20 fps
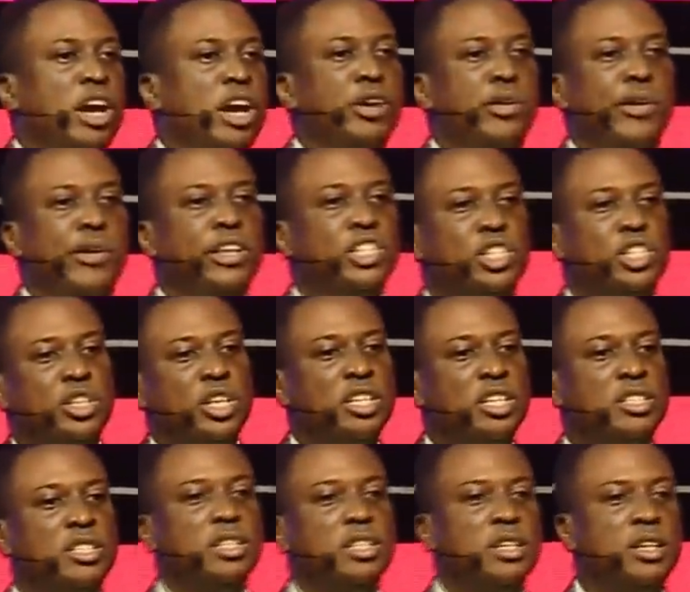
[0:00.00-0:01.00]
I grow, it
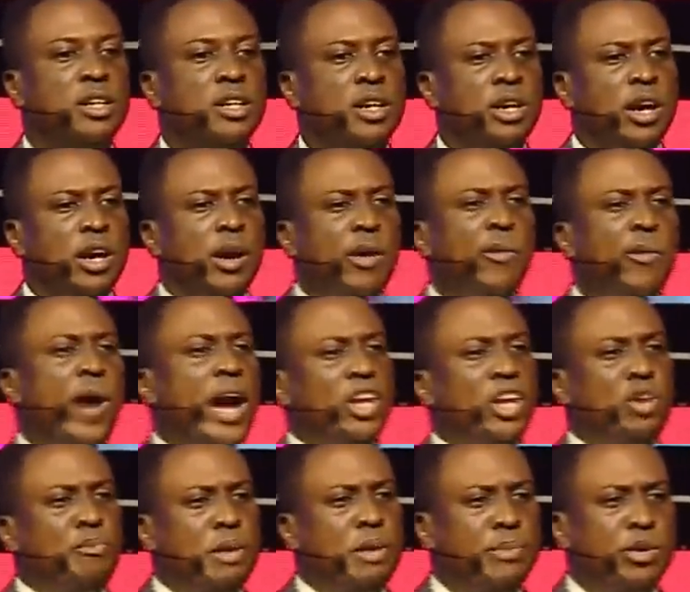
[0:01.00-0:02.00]
says, why
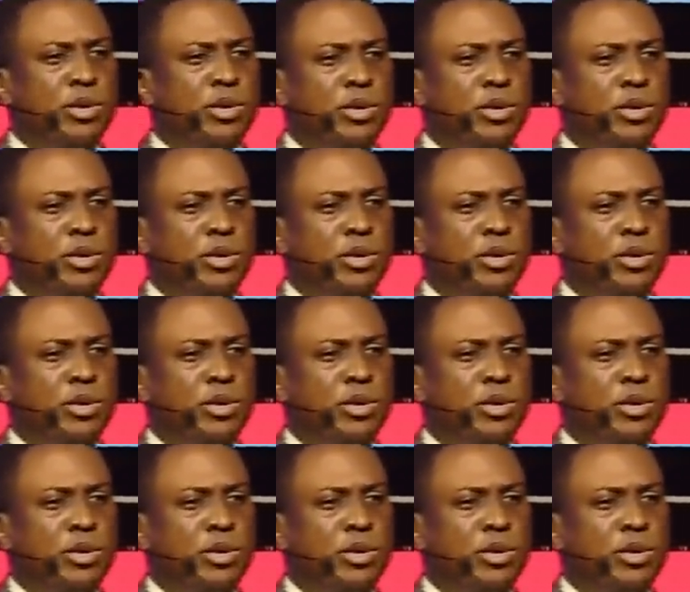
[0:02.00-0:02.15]
don't people